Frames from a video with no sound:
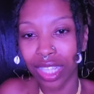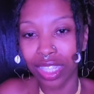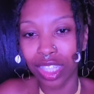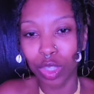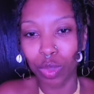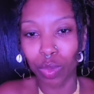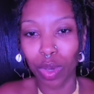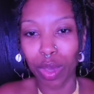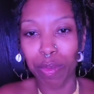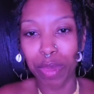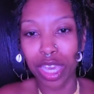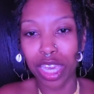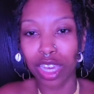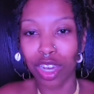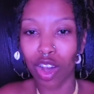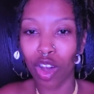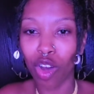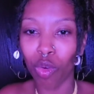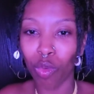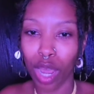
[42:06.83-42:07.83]

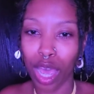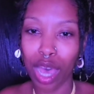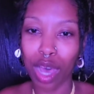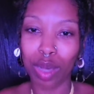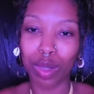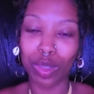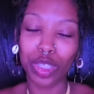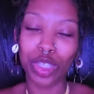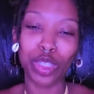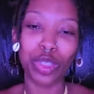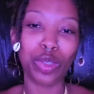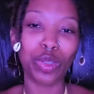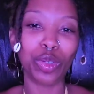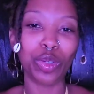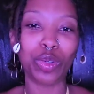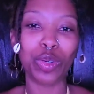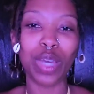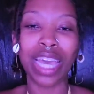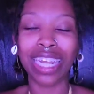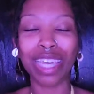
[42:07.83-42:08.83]
swimming around
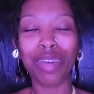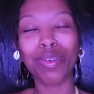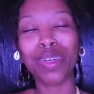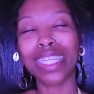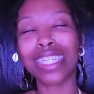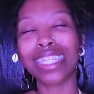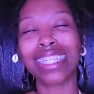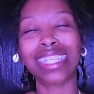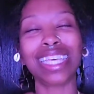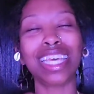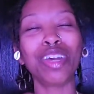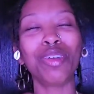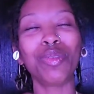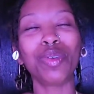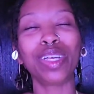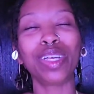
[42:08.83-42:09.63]
you, and it was